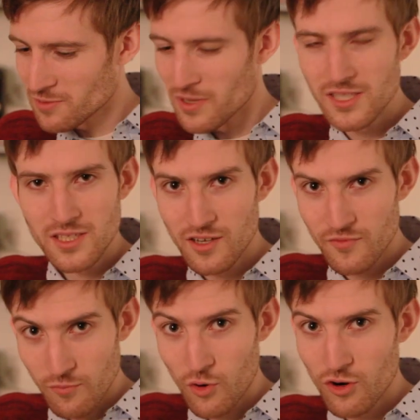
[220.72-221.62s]
myself
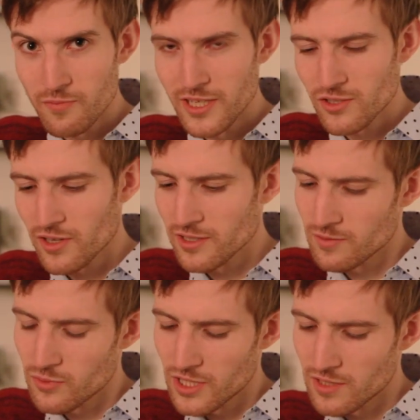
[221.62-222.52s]
more by trying to
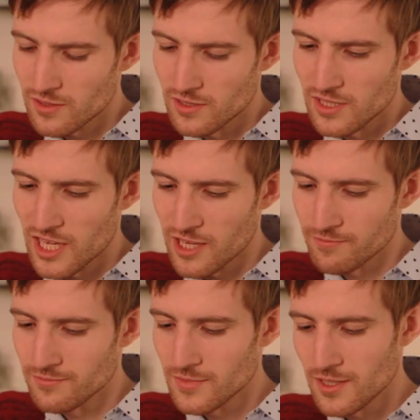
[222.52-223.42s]
pronounce his
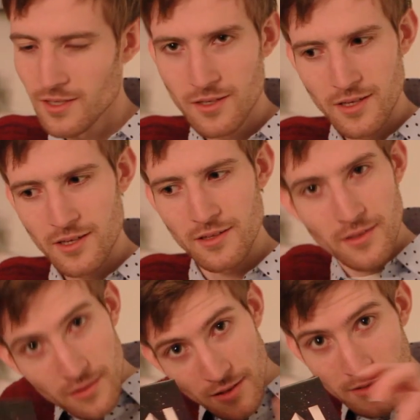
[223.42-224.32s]
name.
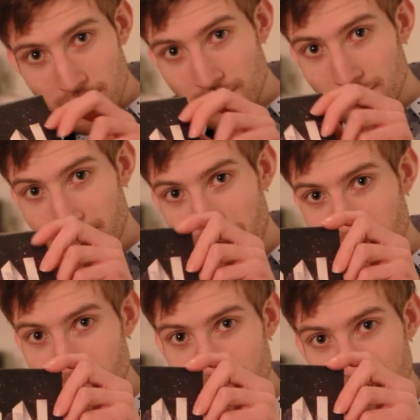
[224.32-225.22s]
This is his name.